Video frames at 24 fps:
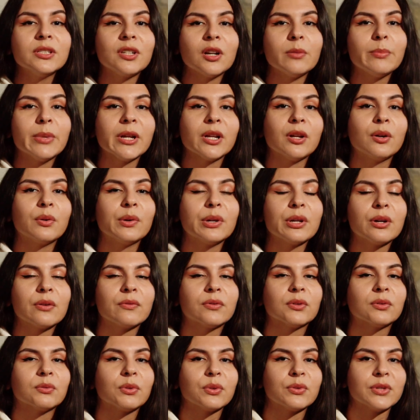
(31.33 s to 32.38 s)
to start by going
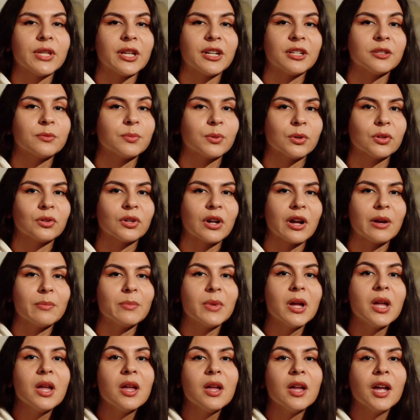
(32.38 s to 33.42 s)
over Rosetta's
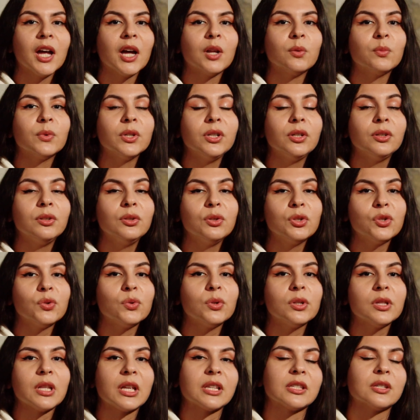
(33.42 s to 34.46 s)
program and what your
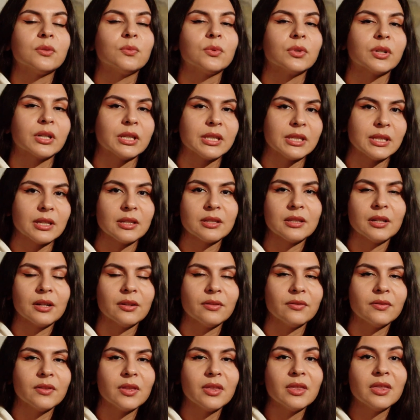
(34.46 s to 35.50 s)
usual lesson will consist of.